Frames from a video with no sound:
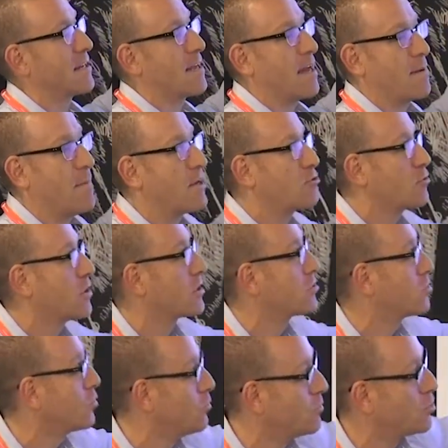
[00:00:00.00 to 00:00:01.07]
and
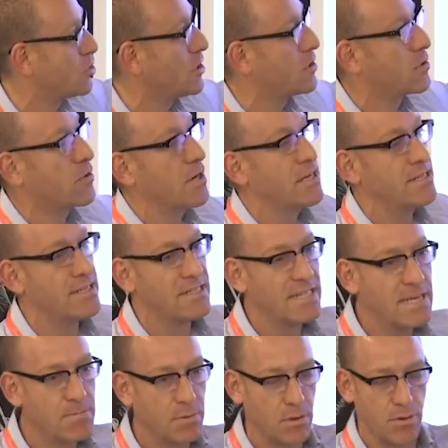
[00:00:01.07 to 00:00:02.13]
econometrics to machine learning to
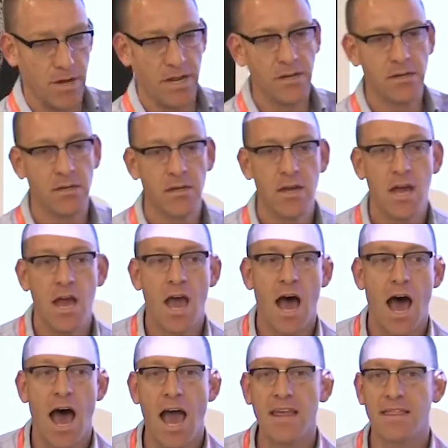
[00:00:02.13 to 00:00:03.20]
deep learning,
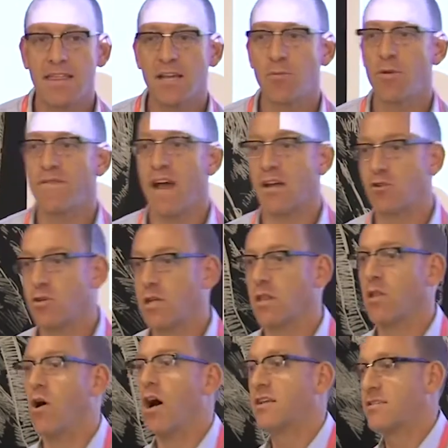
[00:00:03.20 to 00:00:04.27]
I think we've actually
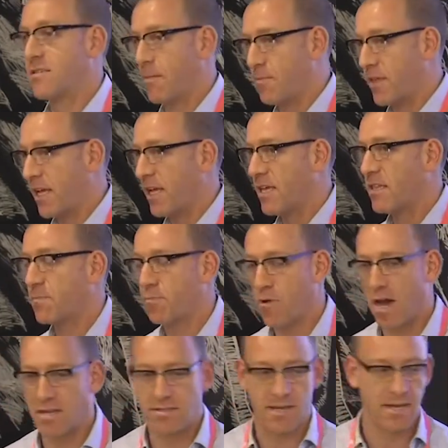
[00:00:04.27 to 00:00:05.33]
lost something in the
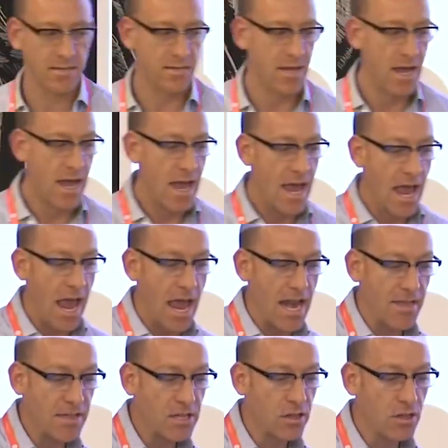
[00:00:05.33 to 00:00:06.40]
process. And
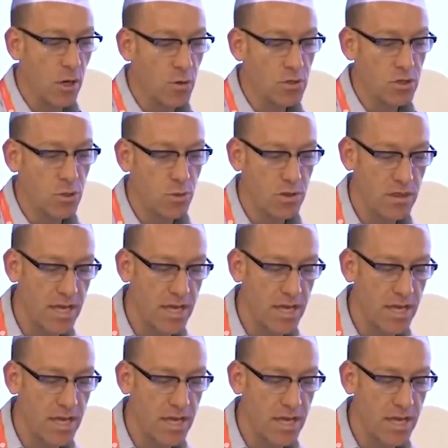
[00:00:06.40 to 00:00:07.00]
I think those two